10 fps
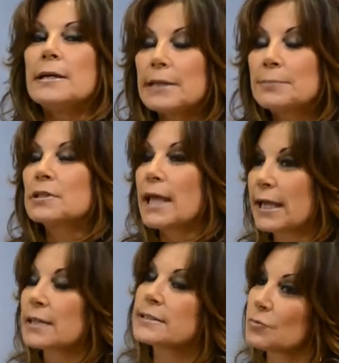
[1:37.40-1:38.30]
People
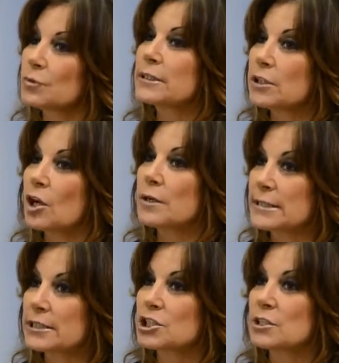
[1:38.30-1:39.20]
like us that really know
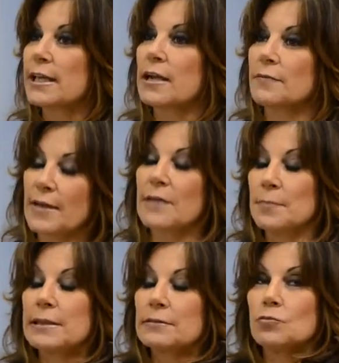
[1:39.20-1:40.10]
addiction and
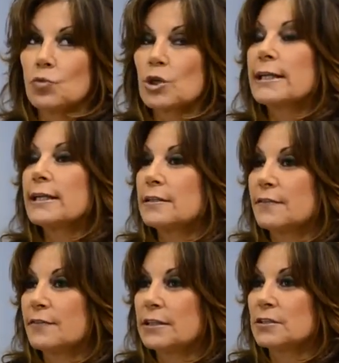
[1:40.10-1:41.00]
have been working in the
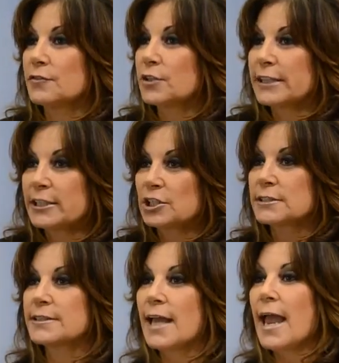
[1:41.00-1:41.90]
field for
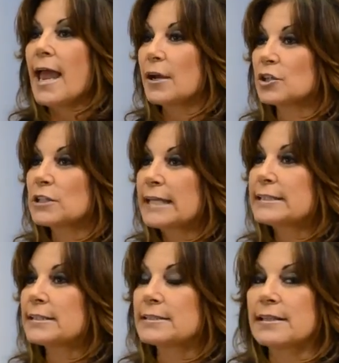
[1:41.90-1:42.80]
years and are
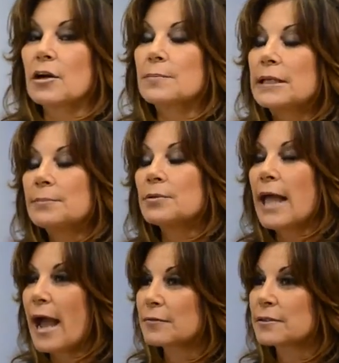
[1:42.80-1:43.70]
licensed. There are people
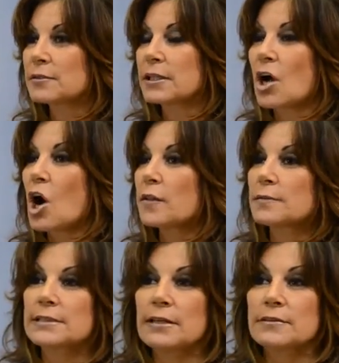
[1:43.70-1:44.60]
out there that call
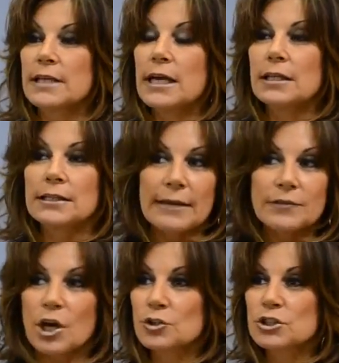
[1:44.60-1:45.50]
themselves
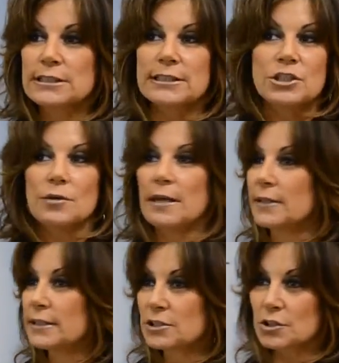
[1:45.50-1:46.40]
life coaches that don't have
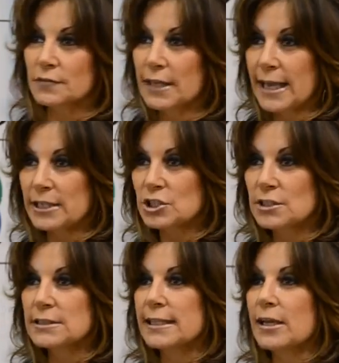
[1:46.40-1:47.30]
any
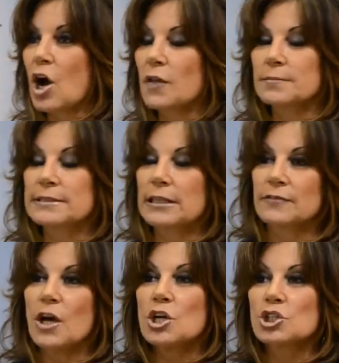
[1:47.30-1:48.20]
certifications. They call
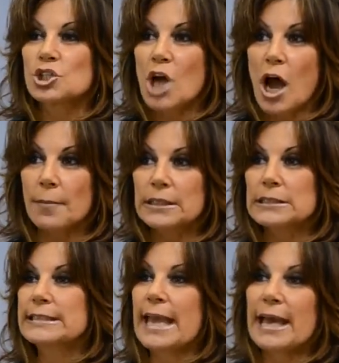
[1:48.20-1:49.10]
themselves
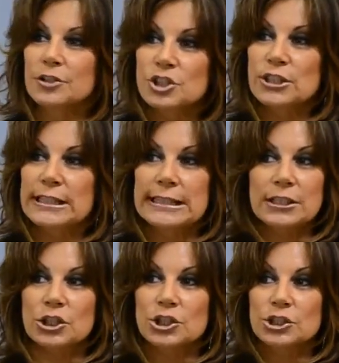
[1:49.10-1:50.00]
shamans, energy
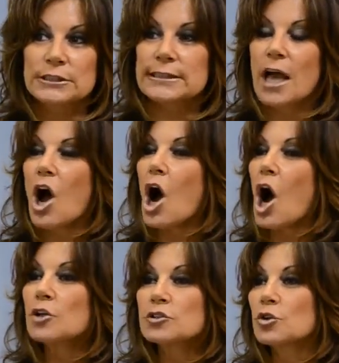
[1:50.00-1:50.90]
healers,
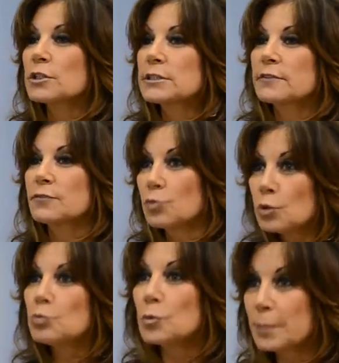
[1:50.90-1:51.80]
all sorts of
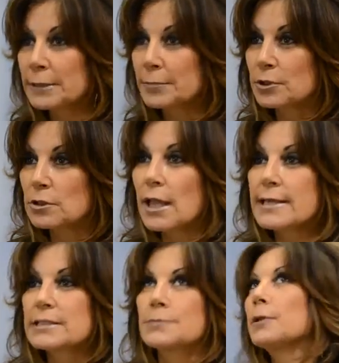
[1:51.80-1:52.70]
woo-woo people,
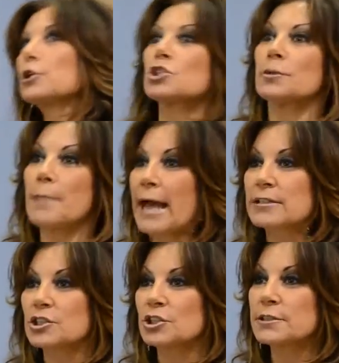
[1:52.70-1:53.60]
spiritual
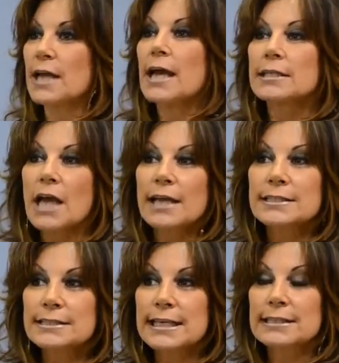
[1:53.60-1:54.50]
masters. Not
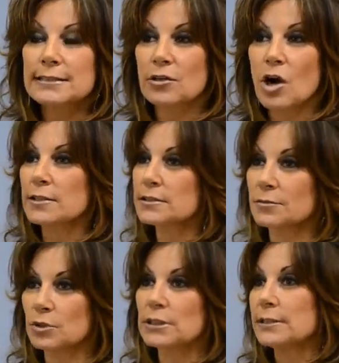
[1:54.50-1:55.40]
to say that there aren't
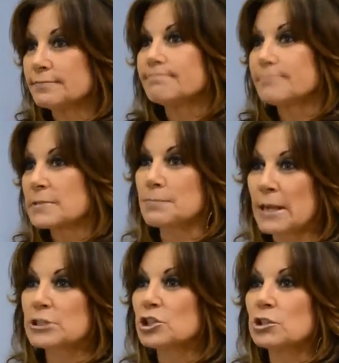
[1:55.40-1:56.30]
some really
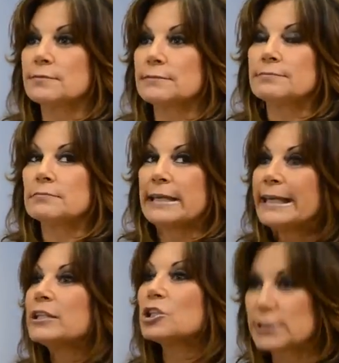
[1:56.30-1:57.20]
special
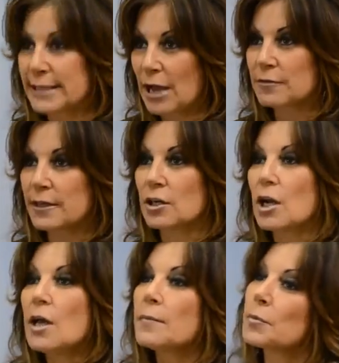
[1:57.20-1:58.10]
healers out there,
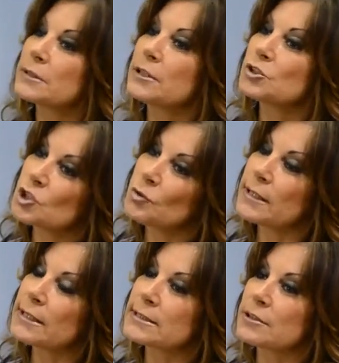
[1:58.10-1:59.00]
but what they're
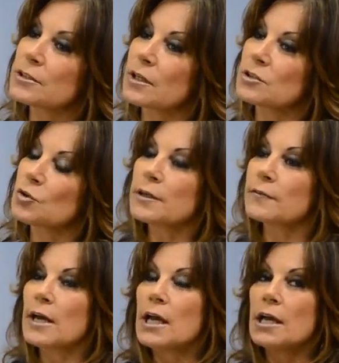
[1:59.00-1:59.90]
doing is they're sort
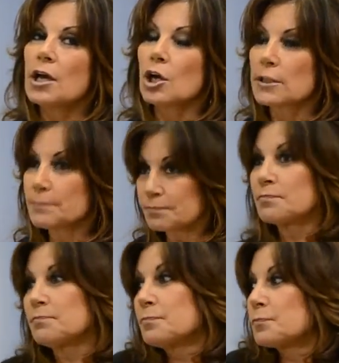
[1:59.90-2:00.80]
of
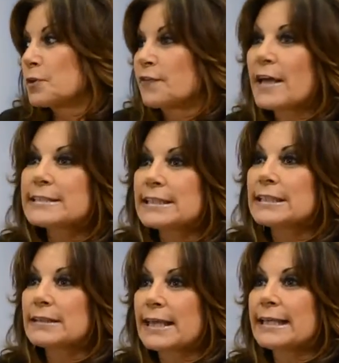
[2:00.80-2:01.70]

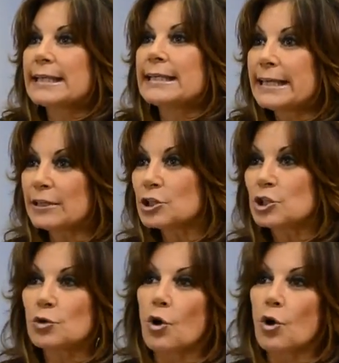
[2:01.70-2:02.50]
professing that they can heal you